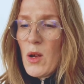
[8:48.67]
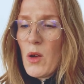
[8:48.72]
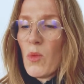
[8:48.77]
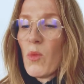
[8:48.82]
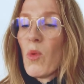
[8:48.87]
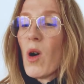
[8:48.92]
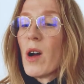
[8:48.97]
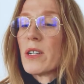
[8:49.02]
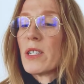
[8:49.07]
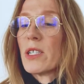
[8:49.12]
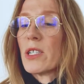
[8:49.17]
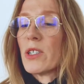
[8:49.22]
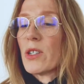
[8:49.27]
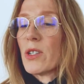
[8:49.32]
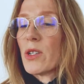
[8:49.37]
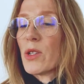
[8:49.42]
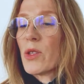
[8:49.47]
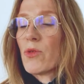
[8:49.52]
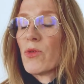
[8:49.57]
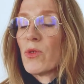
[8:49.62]
Wander
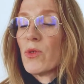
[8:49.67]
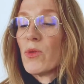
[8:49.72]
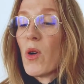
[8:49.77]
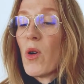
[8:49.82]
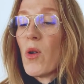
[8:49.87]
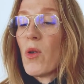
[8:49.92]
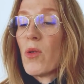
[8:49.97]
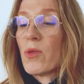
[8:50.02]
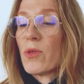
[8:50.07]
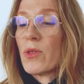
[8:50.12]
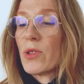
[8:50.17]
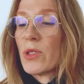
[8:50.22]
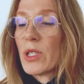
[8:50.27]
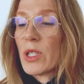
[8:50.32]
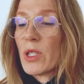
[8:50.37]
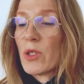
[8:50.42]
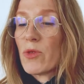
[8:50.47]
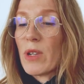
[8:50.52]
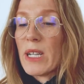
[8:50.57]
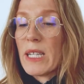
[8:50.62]
through awned
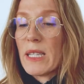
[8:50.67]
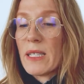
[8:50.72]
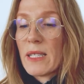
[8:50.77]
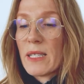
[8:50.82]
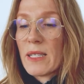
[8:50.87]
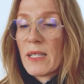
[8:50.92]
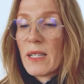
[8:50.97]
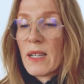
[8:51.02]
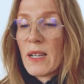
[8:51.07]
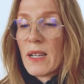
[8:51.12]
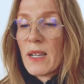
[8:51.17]
streets,